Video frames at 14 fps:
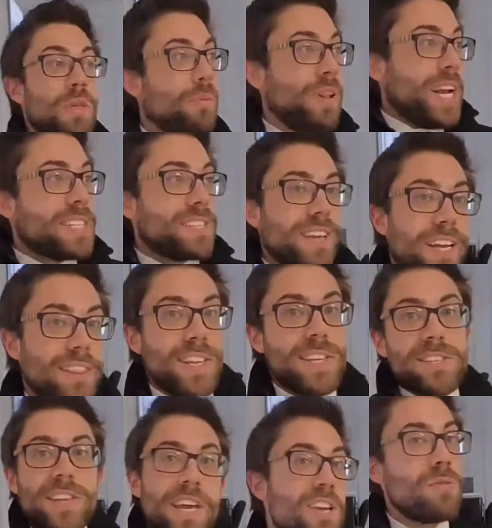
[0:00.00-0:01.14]
place like this
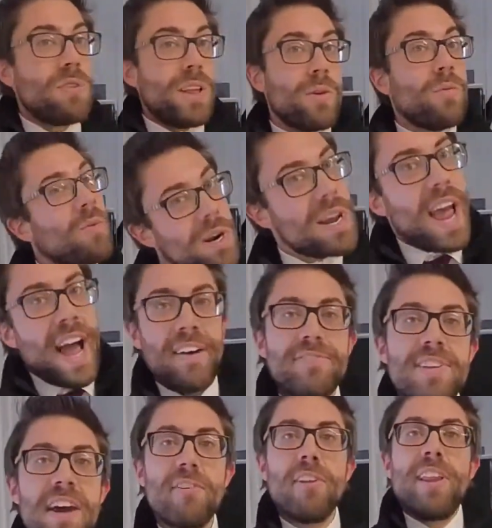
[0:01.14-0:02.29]
that you really wouldn't have to
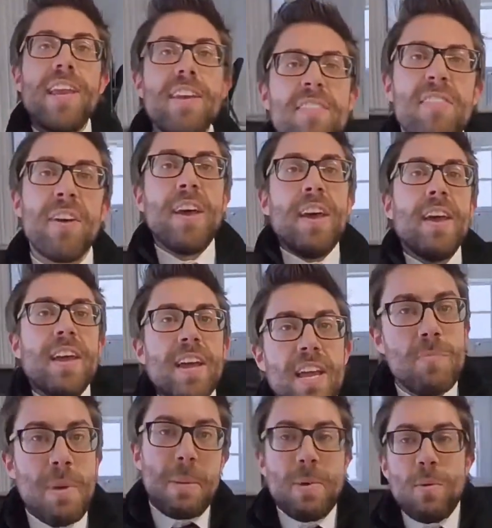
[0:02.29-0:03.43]
ever leave, you
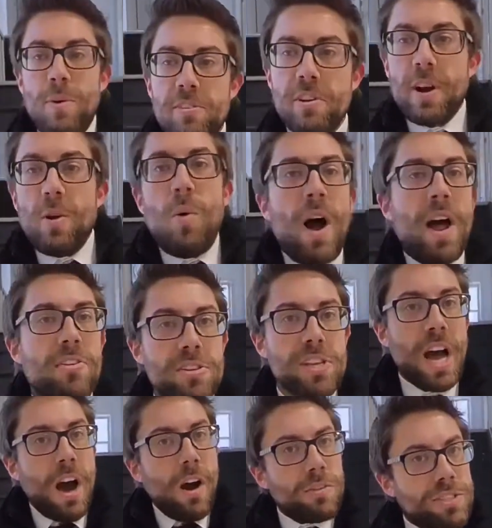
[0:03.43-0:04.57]
may be wondering why there's a
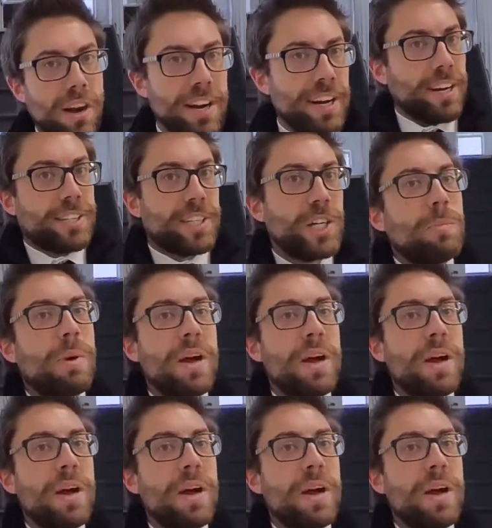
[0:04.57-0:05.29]
house on here too, but